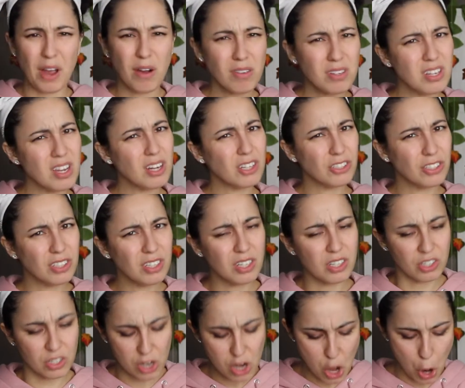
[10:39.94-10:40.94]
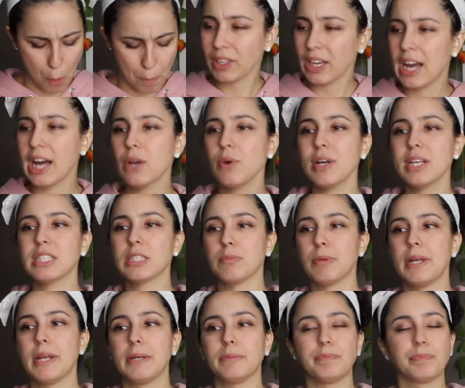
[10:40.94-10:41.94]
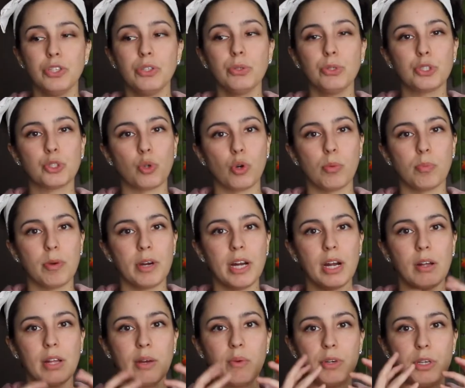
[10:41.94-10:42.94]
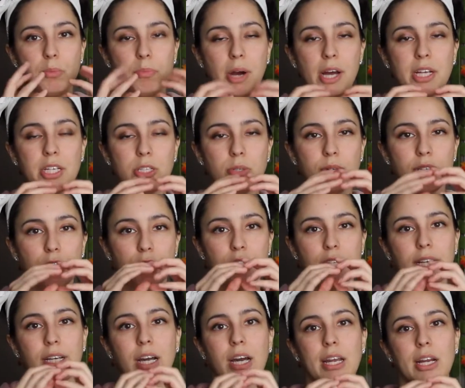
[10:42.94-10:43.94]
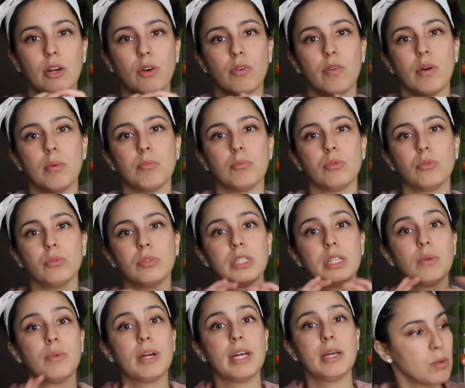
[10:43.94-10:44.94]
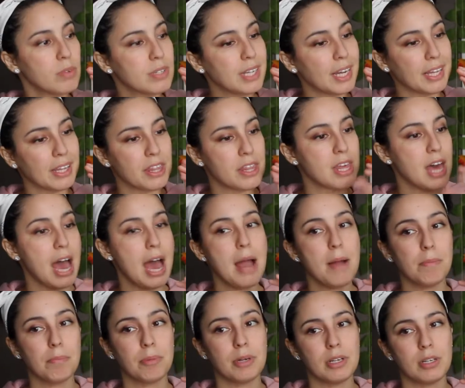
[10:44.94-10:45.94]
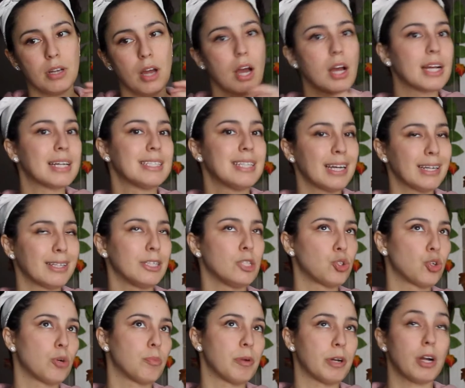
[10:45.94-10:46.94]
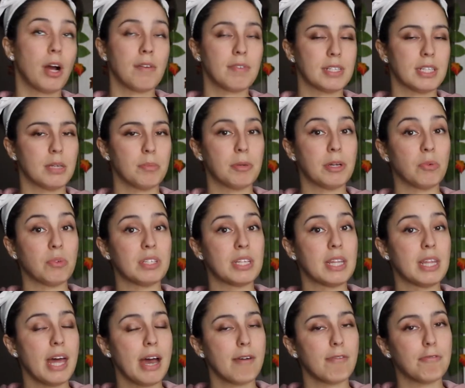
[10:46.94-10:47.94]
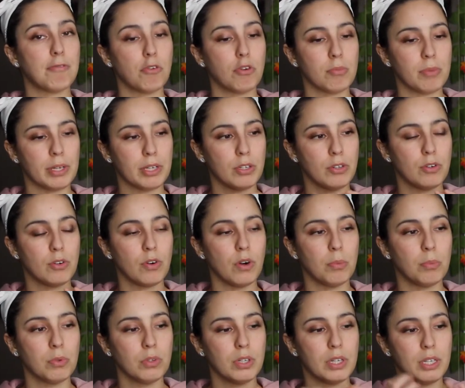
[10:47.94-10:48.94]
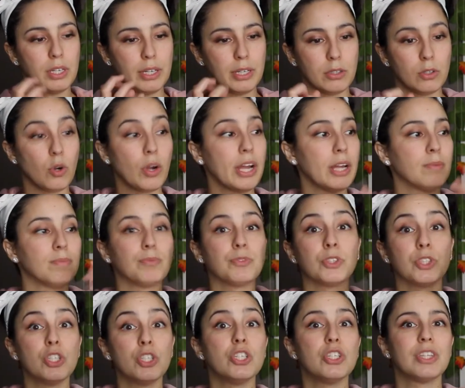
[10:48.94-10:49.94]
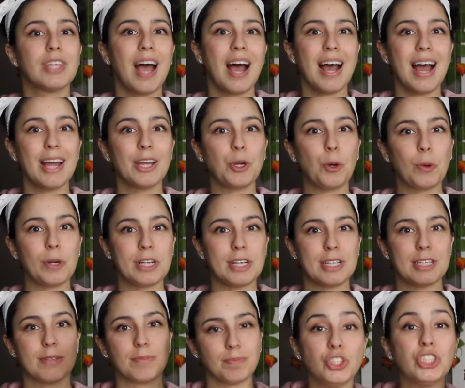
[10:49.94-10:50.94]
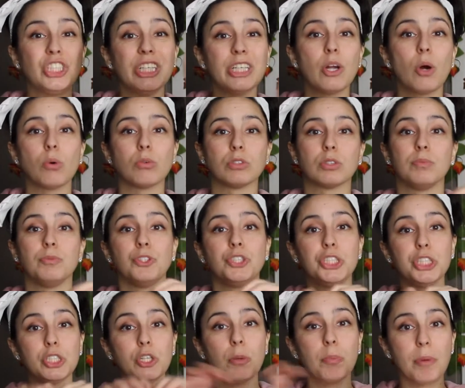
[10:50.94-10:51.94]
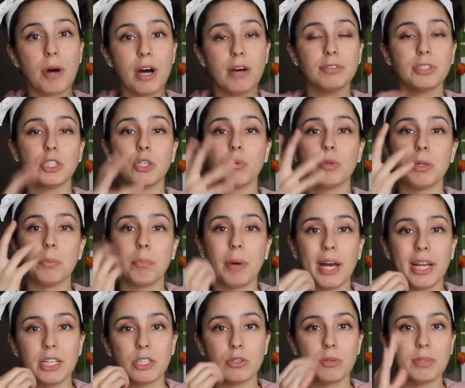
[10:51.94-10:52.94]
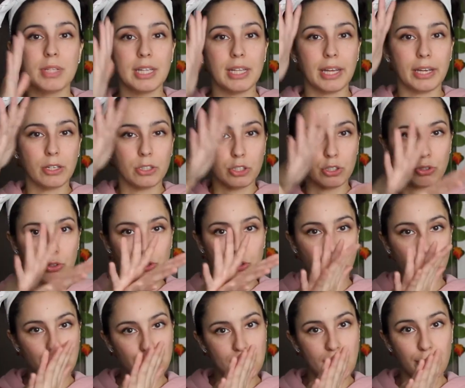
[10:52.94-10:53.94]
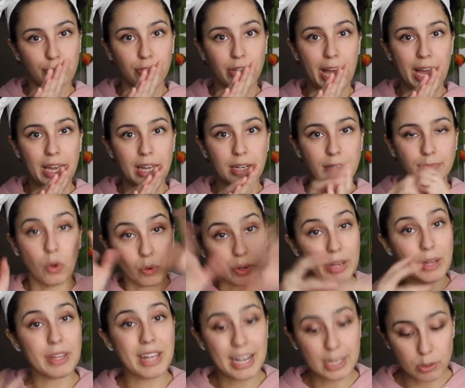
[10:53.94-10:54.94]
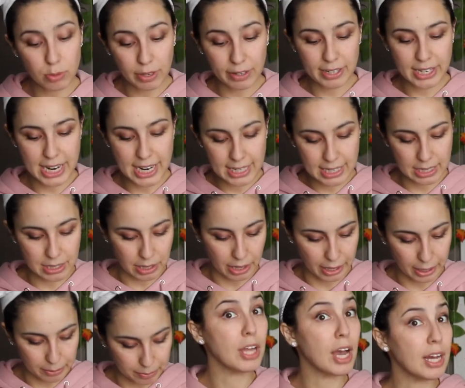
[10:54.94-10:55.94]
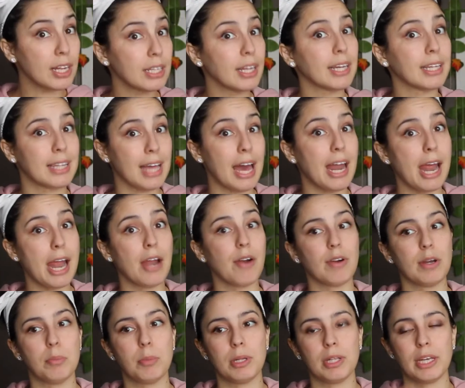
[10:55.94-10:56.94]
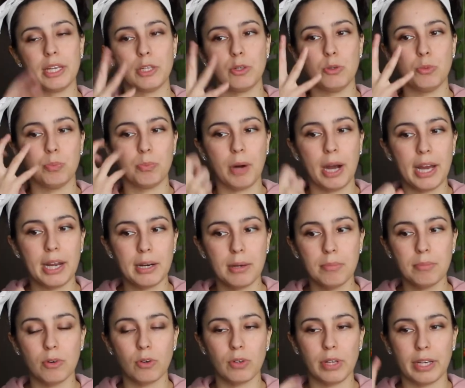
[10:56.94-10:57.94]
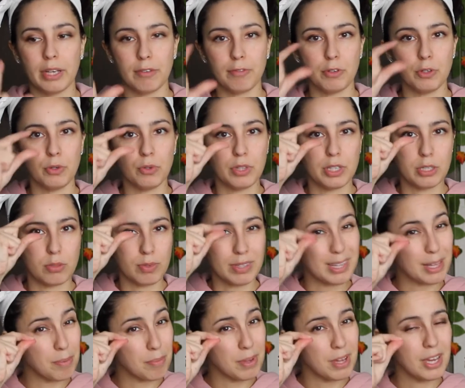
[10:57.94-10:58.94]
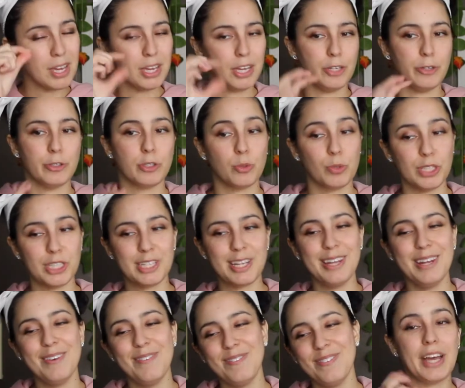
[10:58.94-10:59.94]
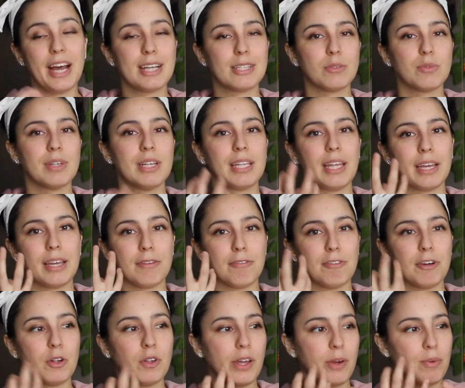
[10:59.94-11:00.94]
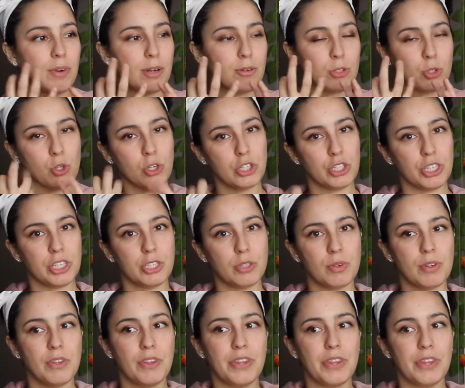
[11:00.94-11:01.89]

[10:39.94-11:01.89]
that was actually good. How do I explain it? You know shortbread, how like when you bite into it, it just like kind of crumbles in a way? It was like that, but not exactly shortbread, obviously, but it was in that form, like you crumble and like, okay, that I know what it is. Cheetos. Cheeto Puffs, you know when you bite into it, they like just, they flatten. Okay, that's what it tasted like. Not like that airy, but like you bite them, or like if you do this with them, and you squish them. That's what like it felt like when I was crunching into it.